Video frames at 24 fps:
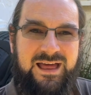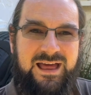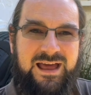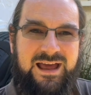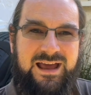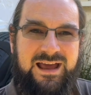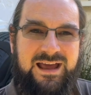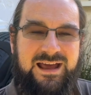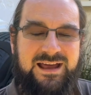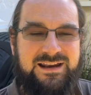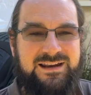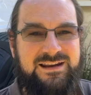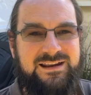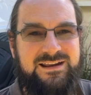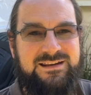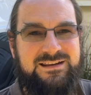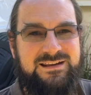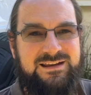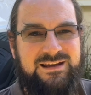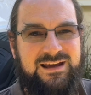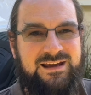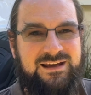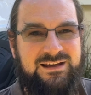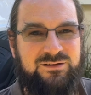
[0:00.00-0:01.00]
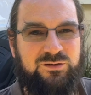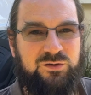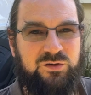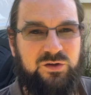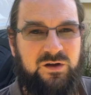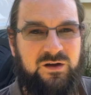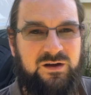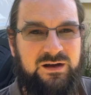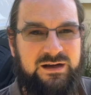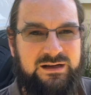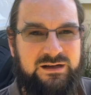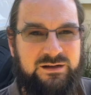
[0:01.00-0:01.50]
and the eagle
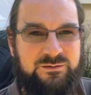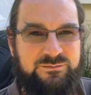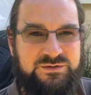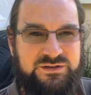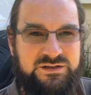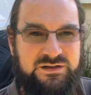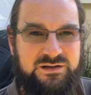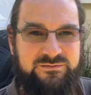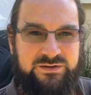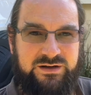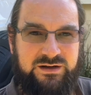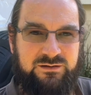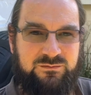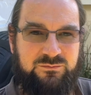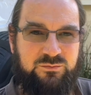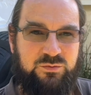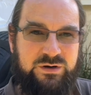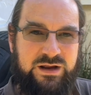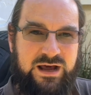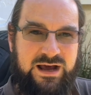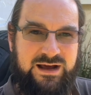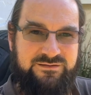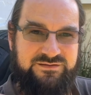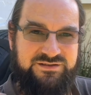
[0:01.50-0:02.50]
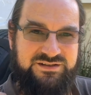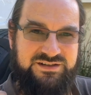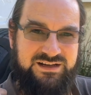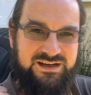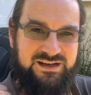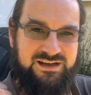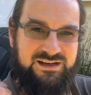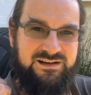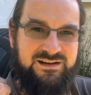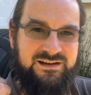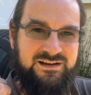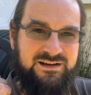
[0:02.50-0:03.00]
eye observer would have
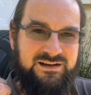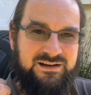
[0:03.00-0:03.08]
seen